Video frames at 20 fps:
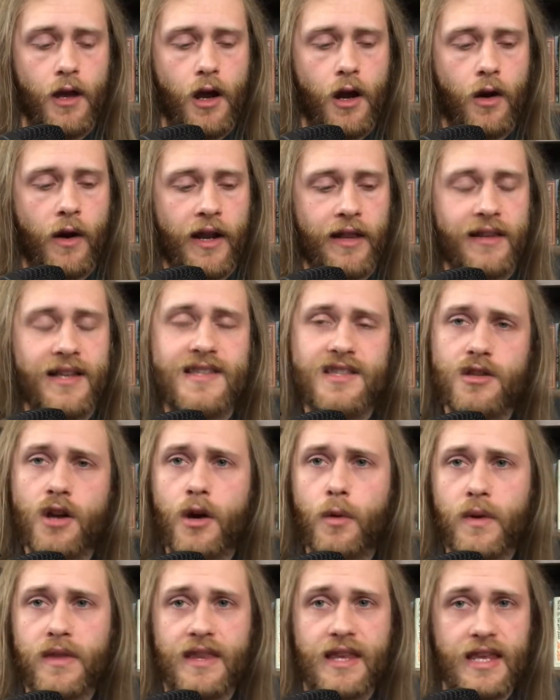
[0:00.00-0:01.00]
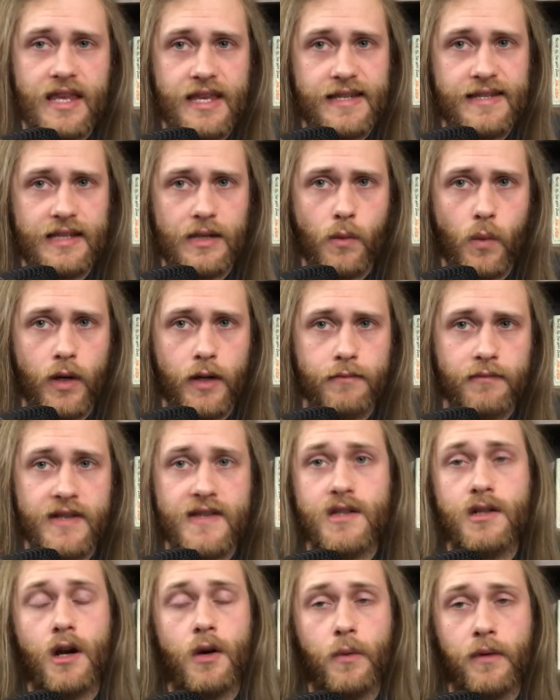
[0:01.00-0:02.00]
All right, let's start with the easy one.
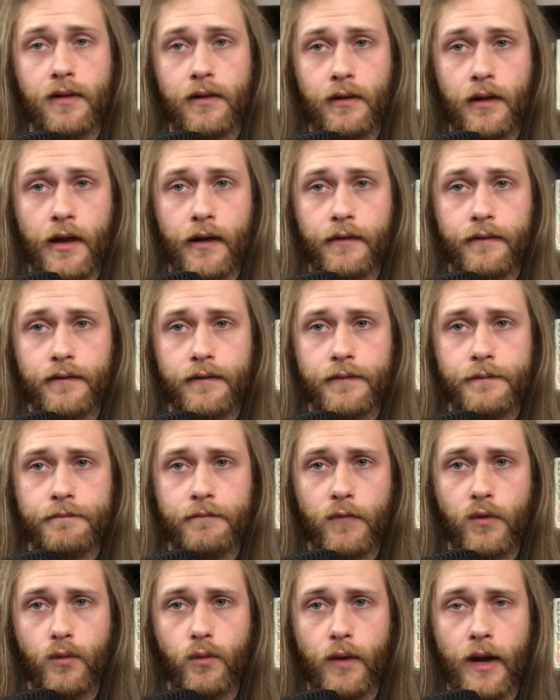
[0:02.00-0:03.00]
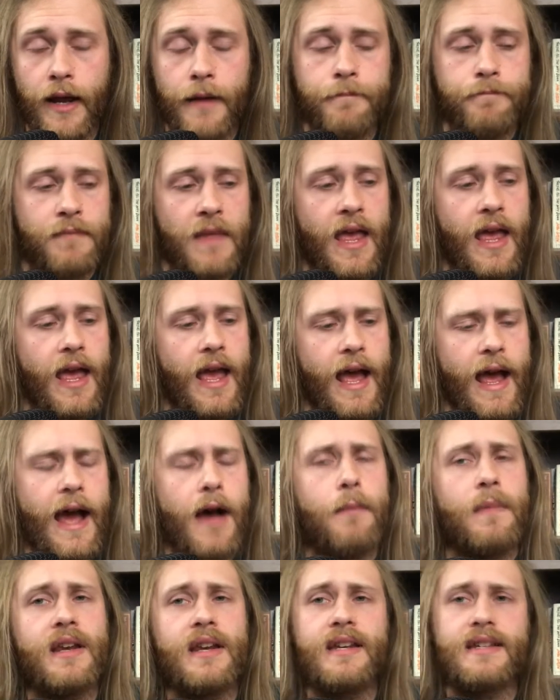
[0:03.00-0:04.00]
Let's start with love, right? How
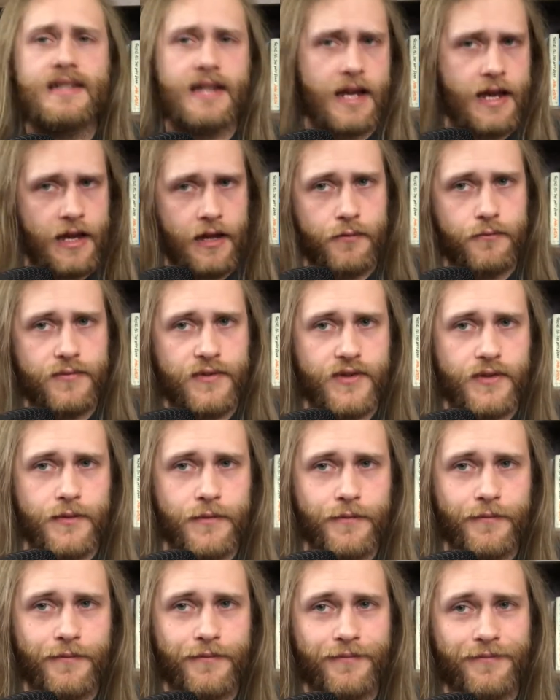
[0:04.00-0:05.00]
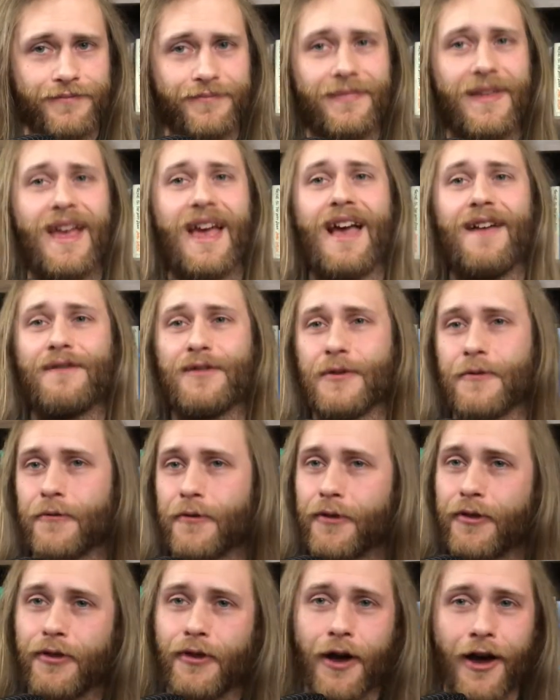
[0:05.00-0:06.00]
many times have you
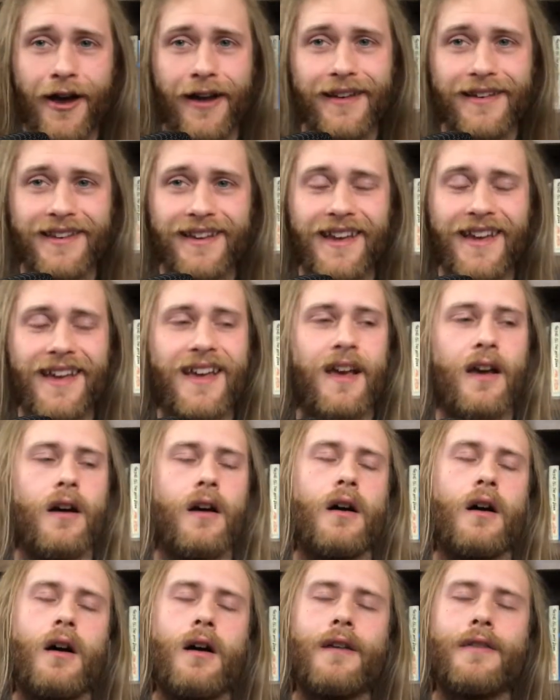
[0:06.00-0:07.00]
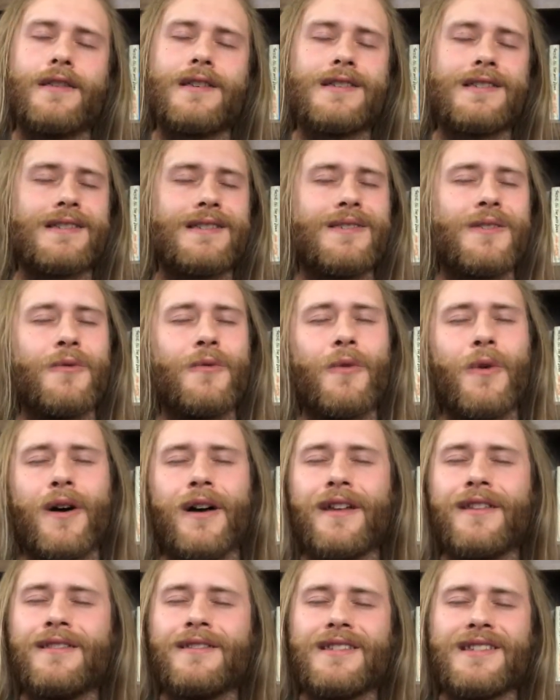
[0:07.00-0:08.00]
thought, oh, this is the
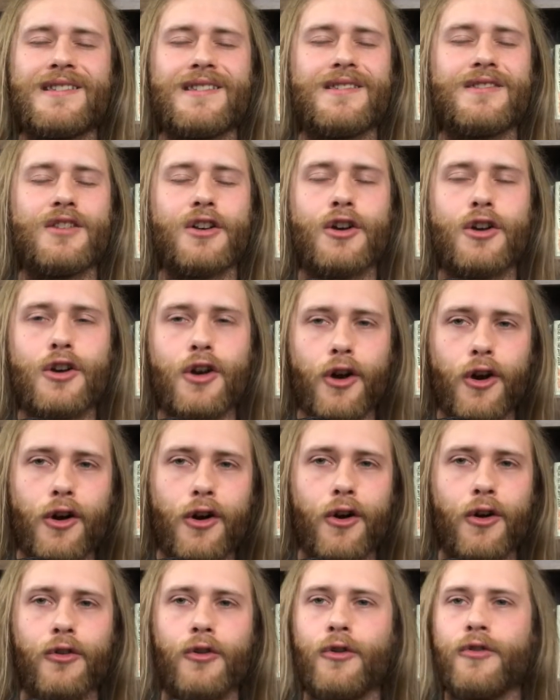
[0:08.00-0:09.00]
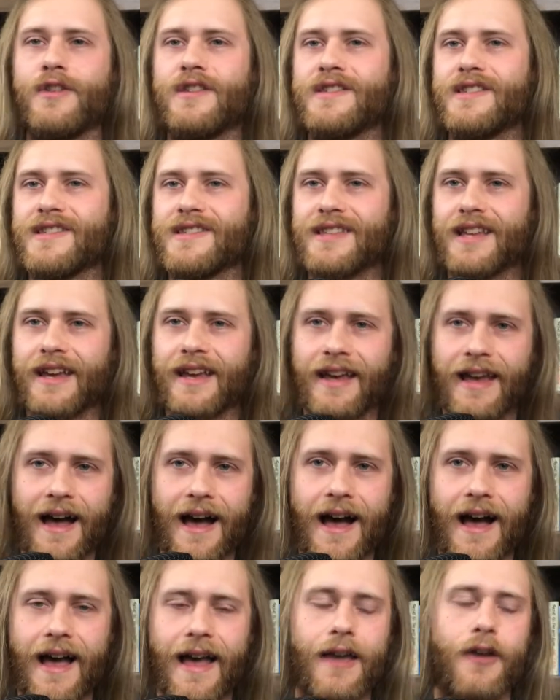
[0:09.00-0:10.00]
one, this is the girl, or this is the
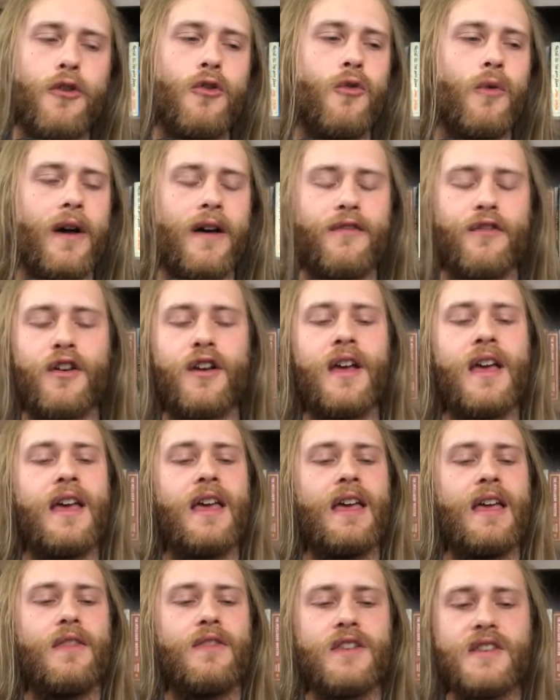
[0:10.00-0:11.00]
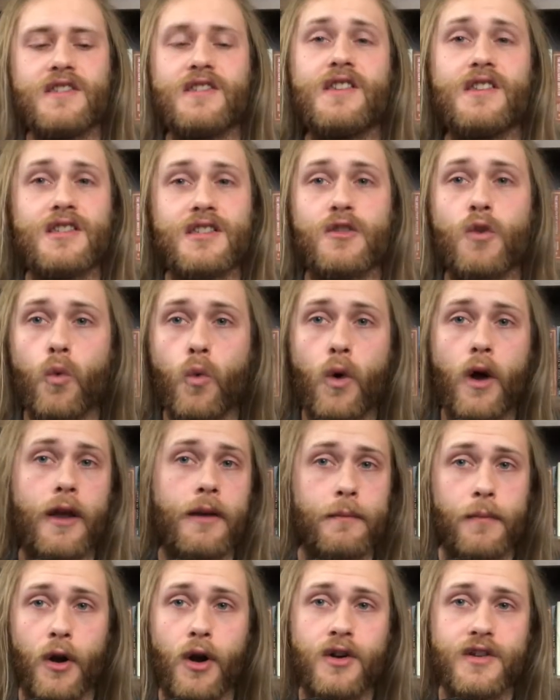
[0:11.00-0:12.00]
guy, whoever, this is the
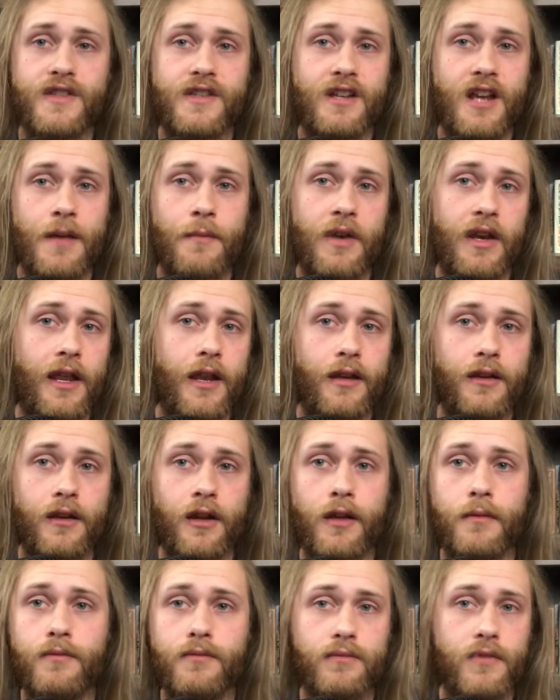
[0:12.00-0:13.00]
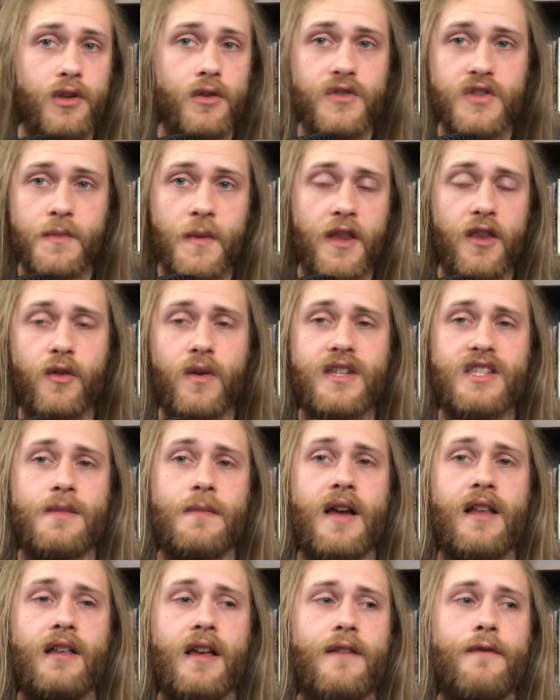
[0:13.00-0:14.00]
one person I'm going to end up, spending the rest of
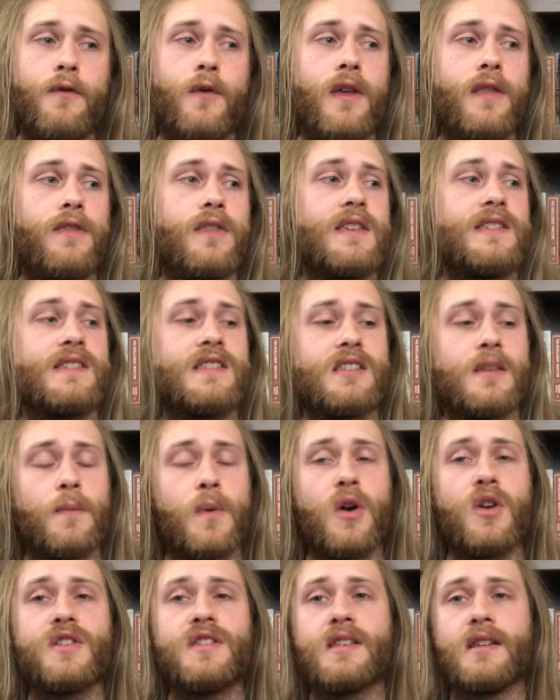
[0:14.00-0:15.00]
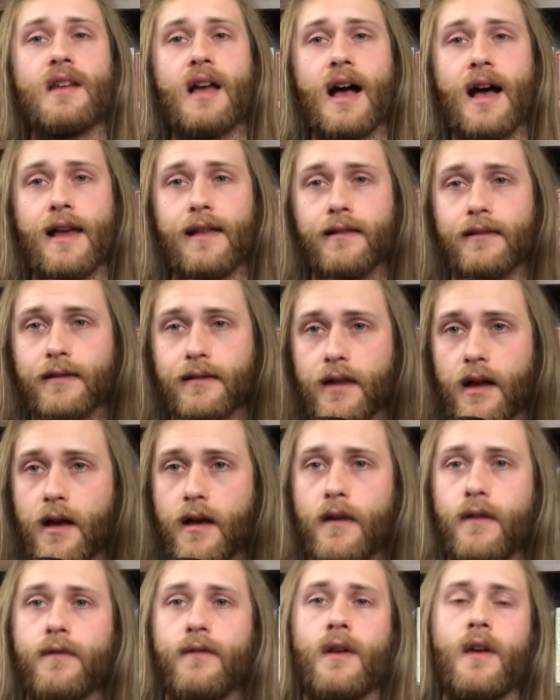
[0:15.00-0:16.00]
my life with. This is the person I
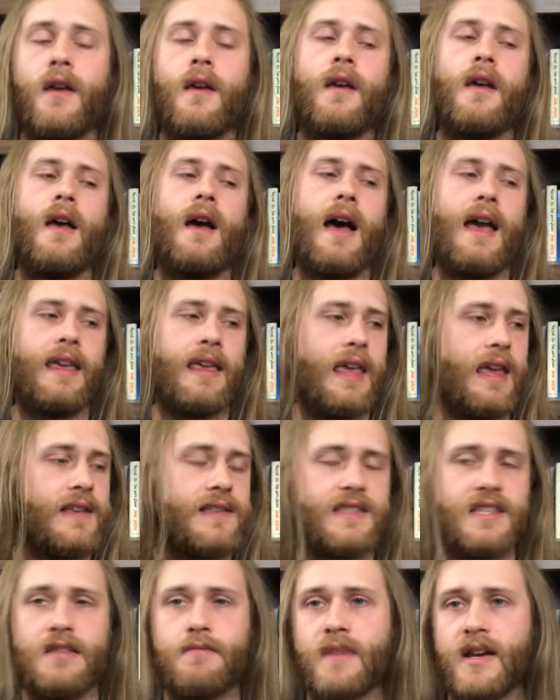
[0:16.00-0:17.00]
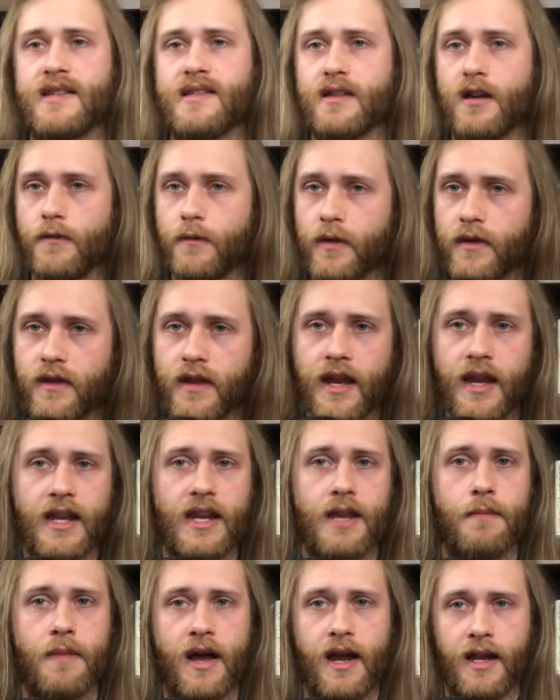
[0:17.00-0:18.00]
love. I can't see myself with
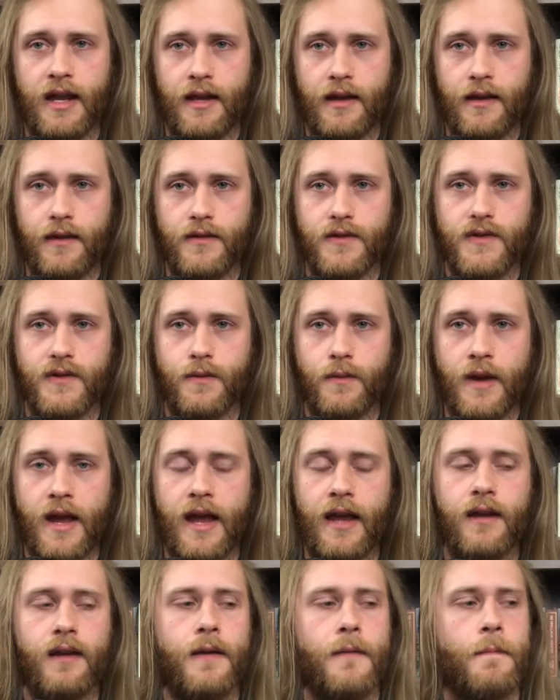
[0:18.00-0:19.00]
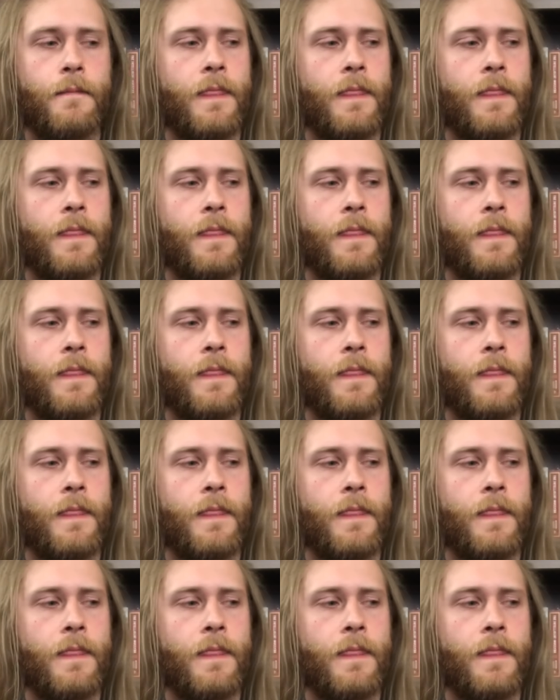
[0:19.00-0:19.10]
anybody else, right?